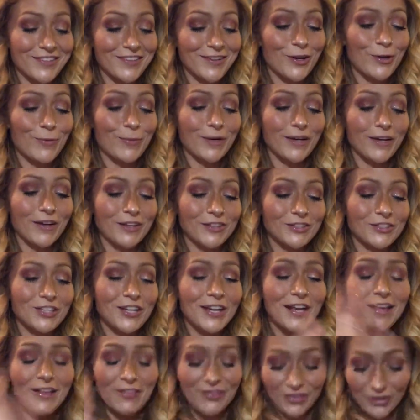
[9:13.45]
Oh my gosh.
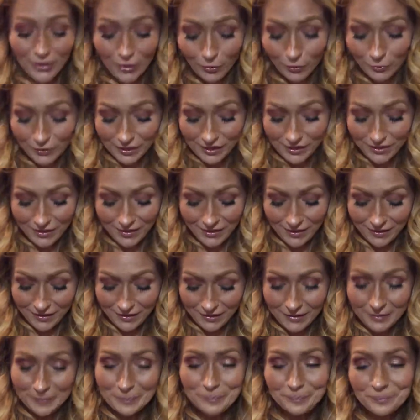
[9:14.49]
The only
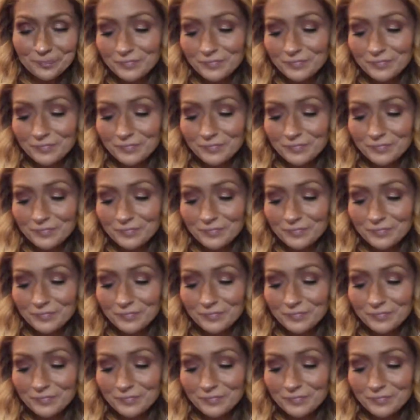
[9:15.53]
thing